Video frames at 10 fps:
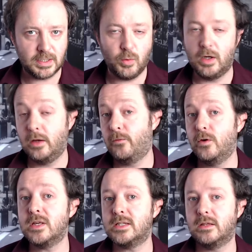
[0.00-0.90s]
So when I
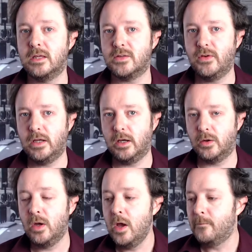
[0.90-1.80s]
first did this
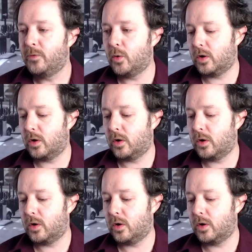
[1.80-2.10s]
video, there were